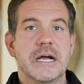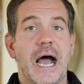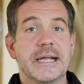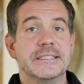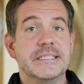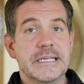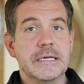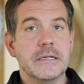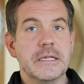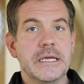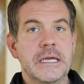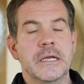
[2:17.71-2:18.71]

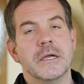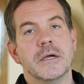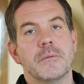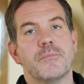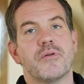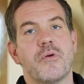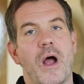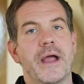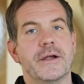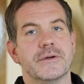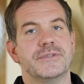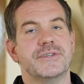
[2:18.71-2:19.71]
Ideally,
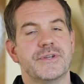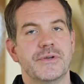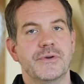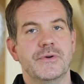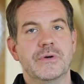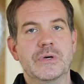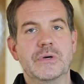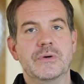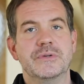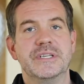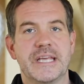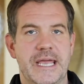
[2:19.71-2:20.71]
prior
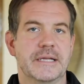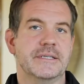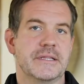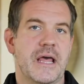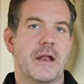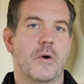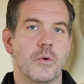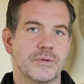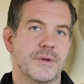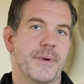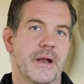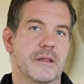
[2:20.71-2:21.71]
to decanting that
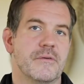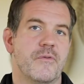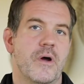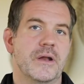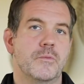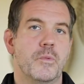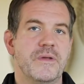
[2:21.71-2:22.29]
older bottle of wine,